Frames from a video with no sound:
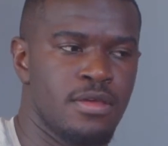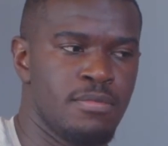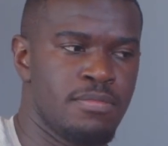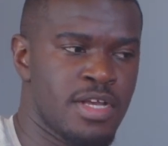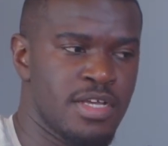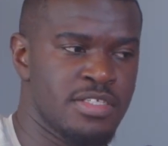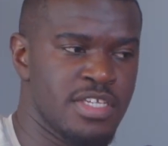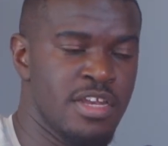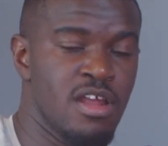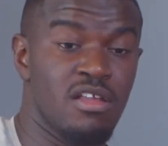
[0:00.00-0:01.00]
Because
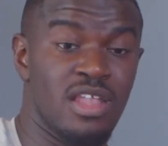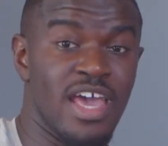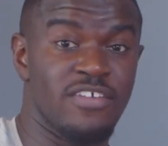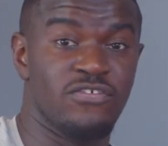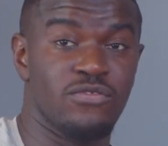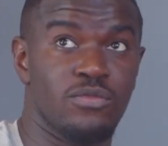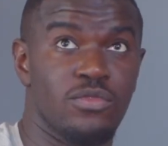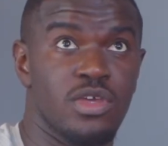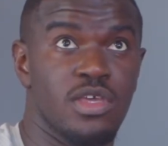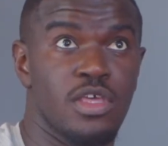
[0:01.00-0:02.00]
in our life,
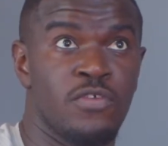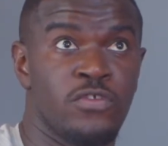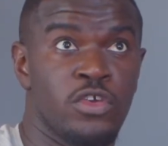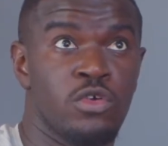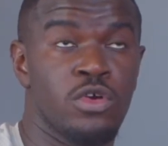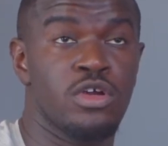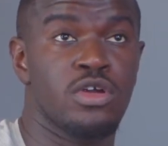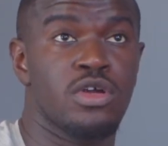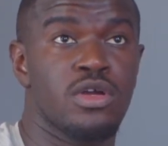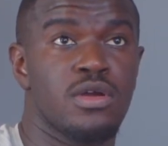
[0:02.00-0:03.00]
if you're
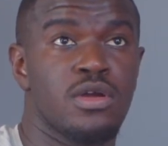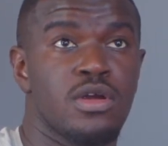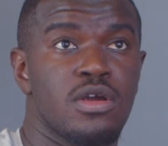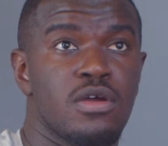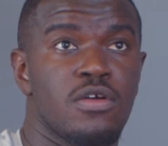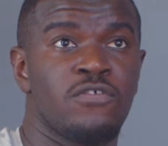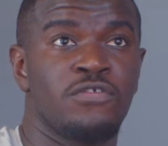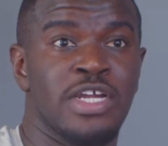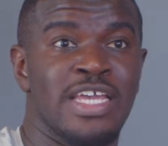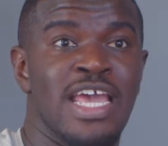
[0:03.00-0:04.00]

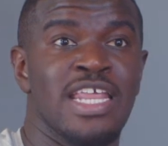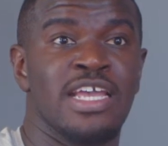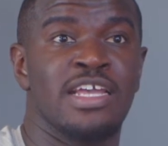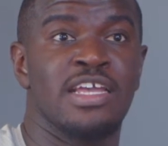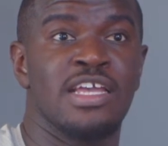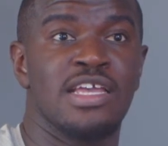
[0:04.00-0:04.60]
forgetting